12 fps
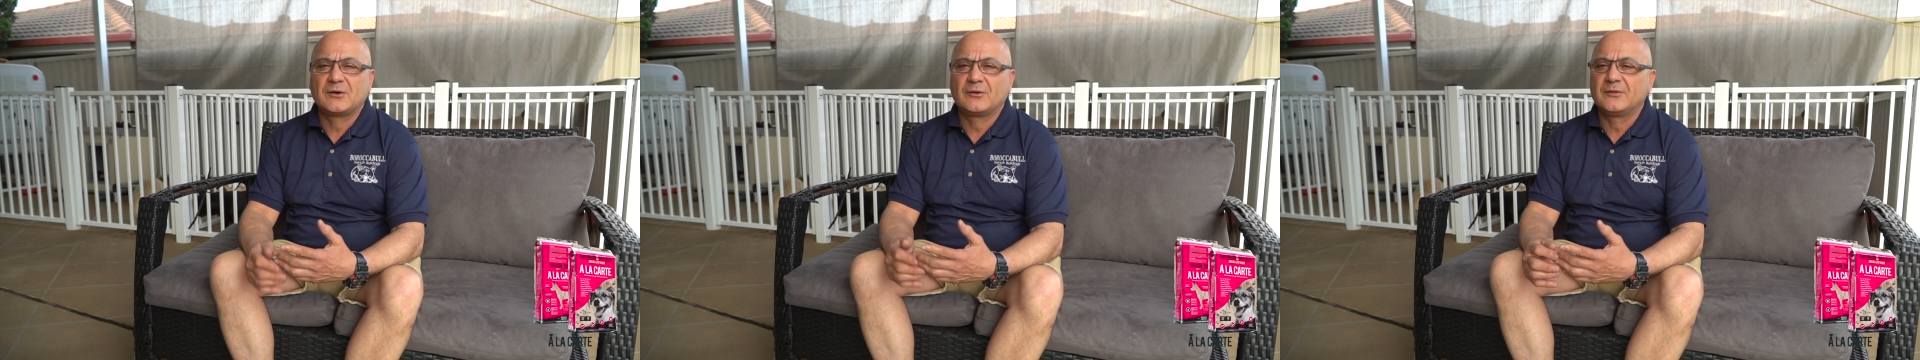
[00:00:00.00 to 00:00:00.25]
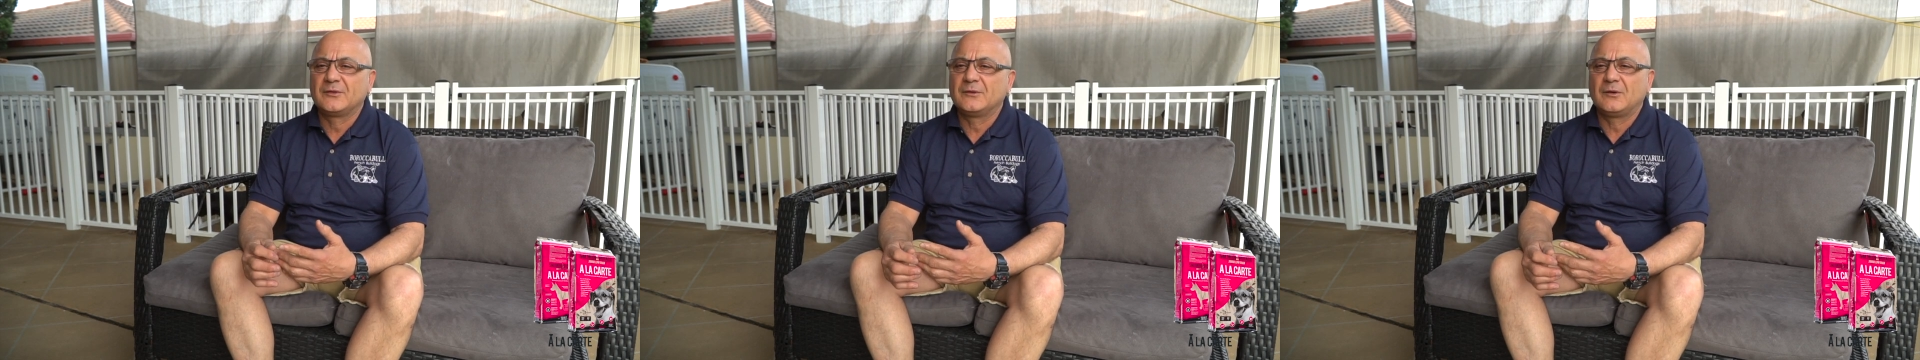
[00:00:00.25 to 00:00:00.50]

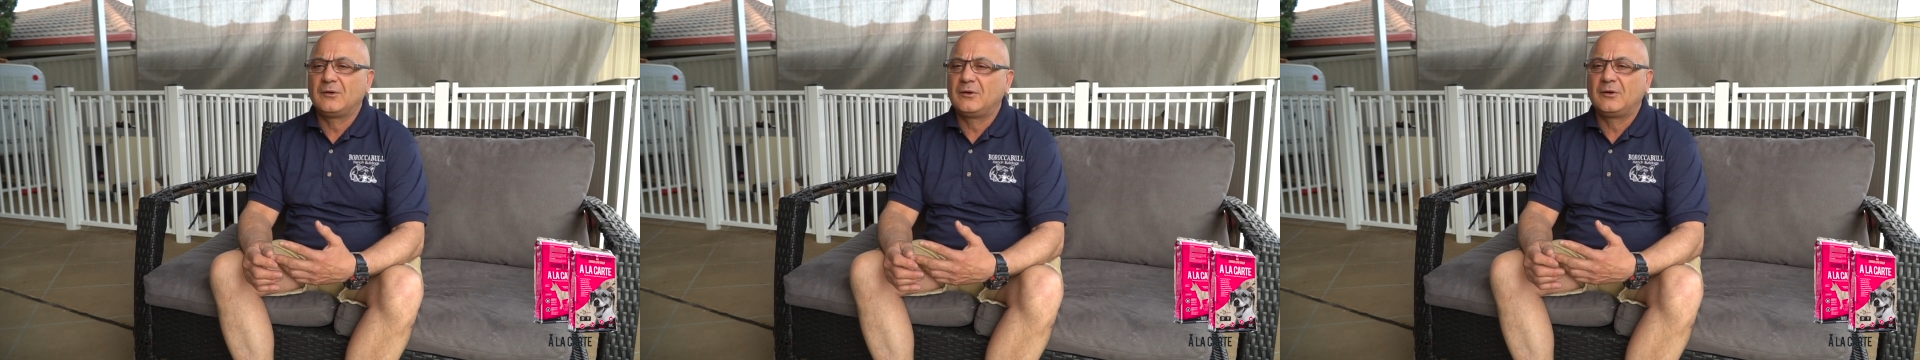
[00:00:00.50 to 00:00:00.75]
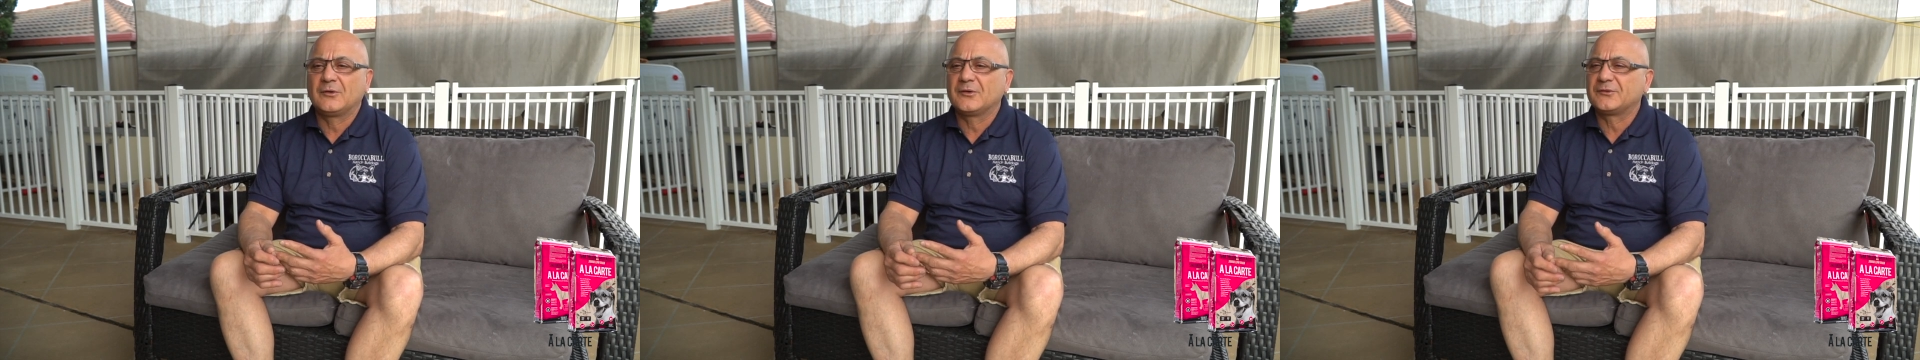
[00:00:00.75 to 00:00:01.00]
on the
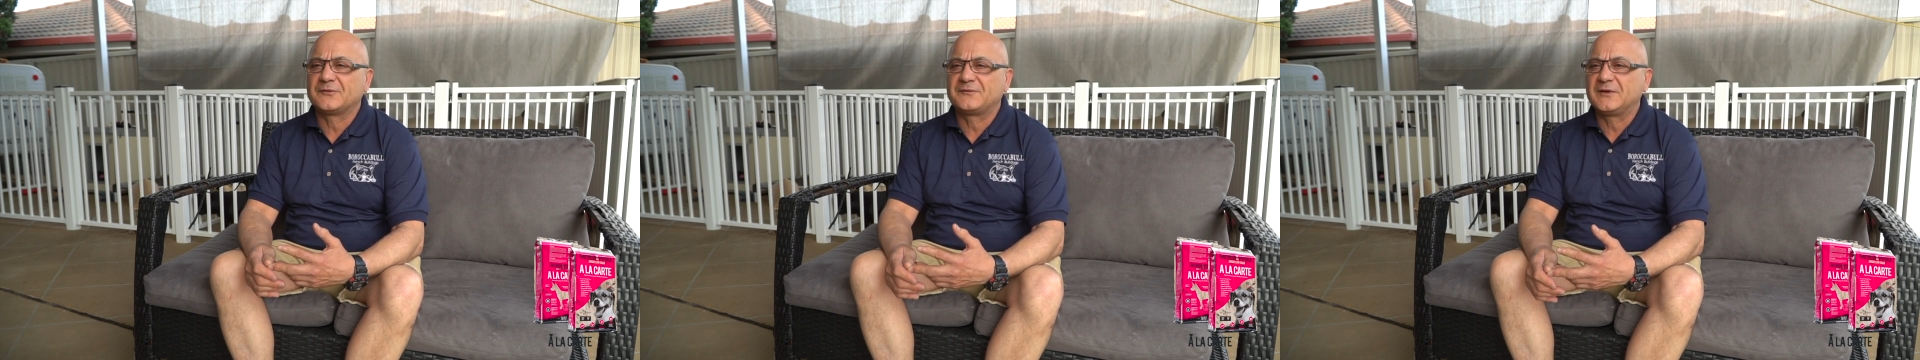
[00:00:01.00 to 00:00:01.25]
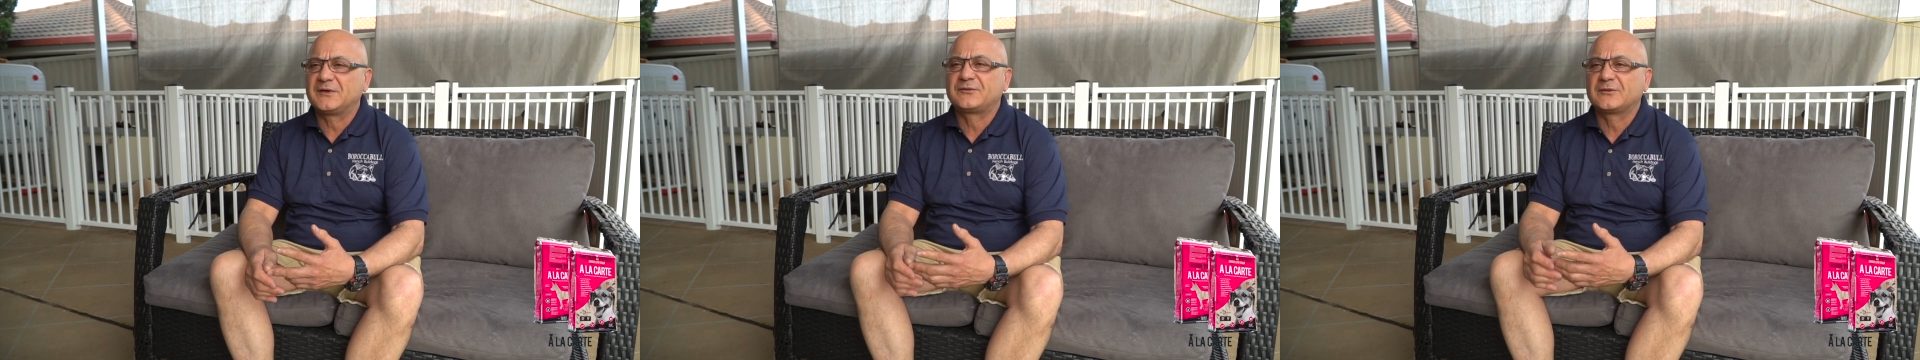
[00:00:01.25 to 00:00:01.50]
on it to
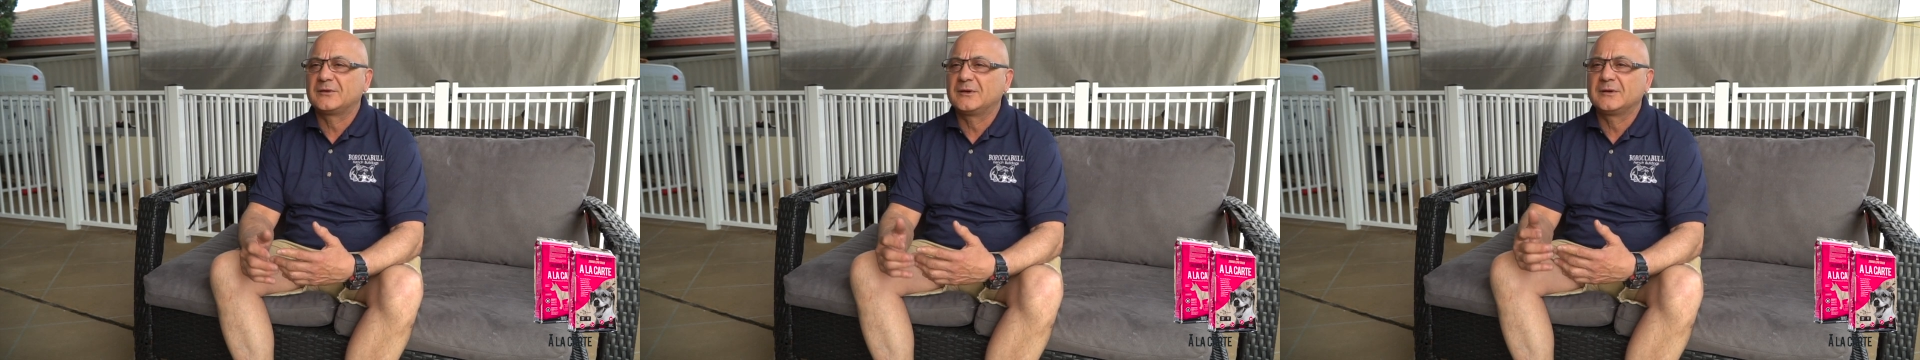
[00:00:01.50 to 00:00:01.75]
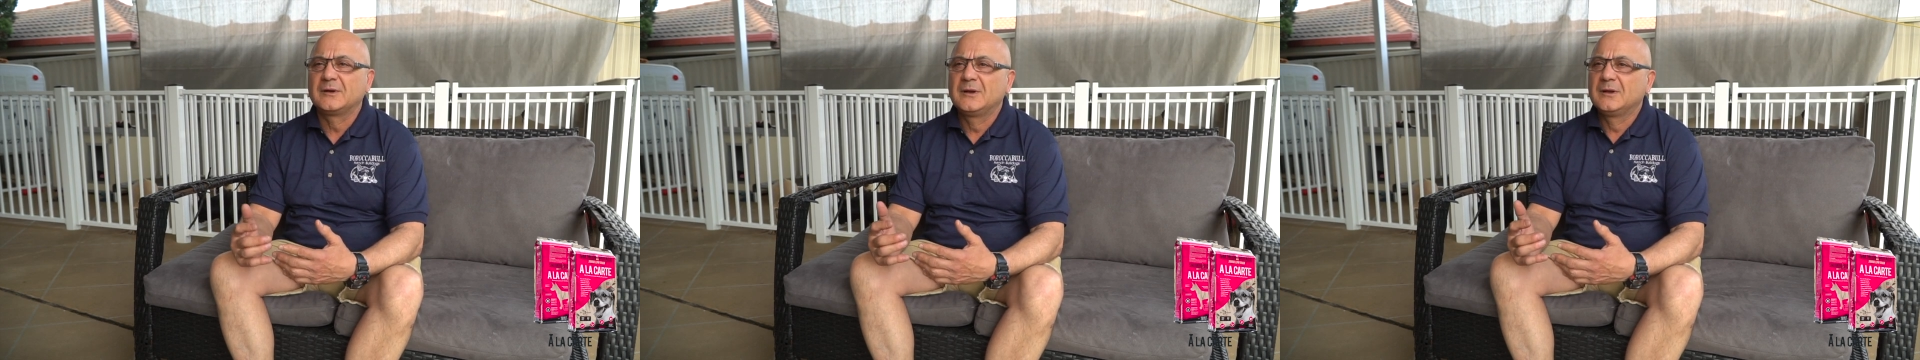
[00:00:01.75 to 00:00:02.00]
fix it.